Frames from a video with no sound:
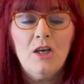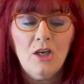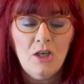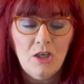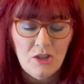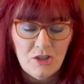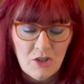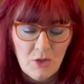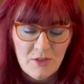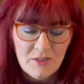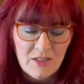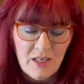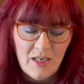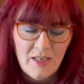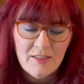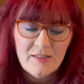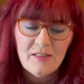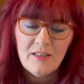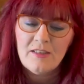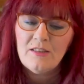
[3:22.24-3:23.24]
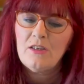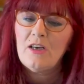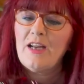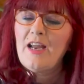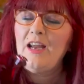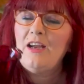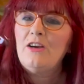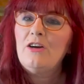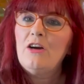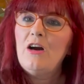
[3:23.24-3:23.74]
So it's like a little
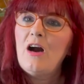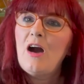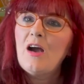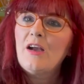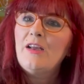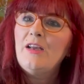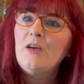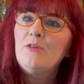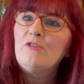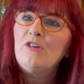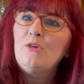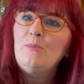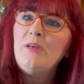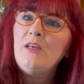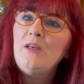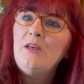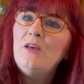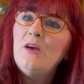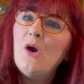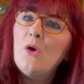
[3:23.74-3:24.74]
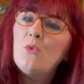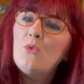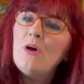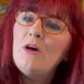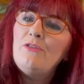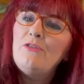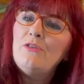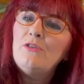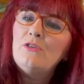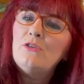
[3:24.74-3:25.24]
anchor hawking ruby
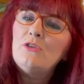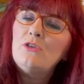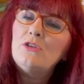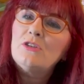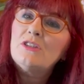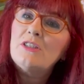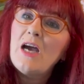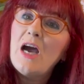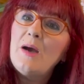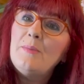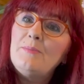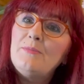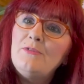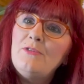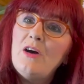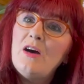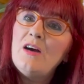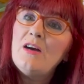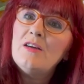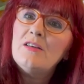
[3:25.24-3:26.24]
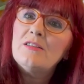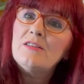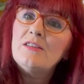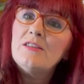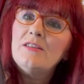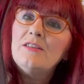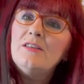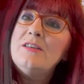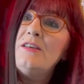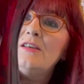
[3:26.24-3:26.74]
ruffle top vase.
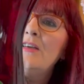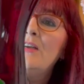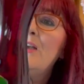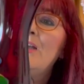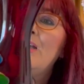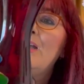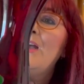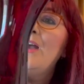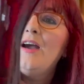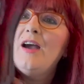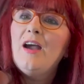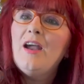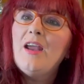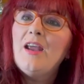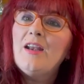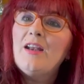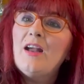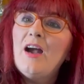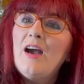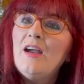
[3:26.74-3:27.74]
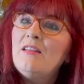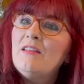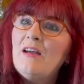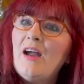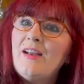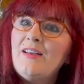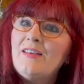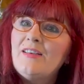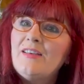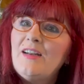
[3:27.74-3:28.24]
And I
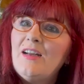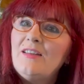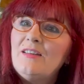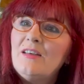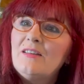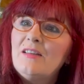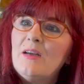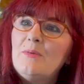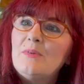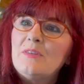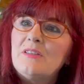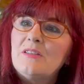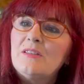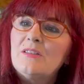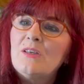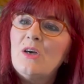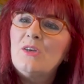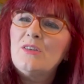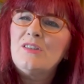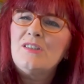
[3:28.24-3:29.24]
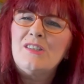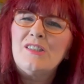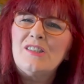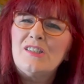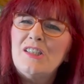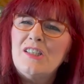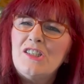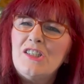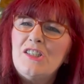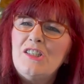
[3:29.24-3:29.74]
liked it. I thought that was so, just
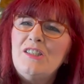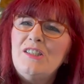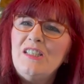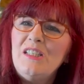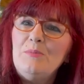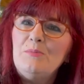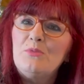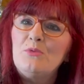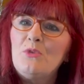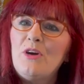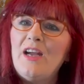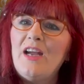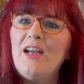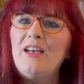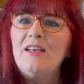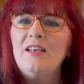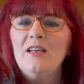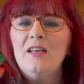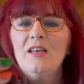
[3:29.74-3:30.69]
such a deep red.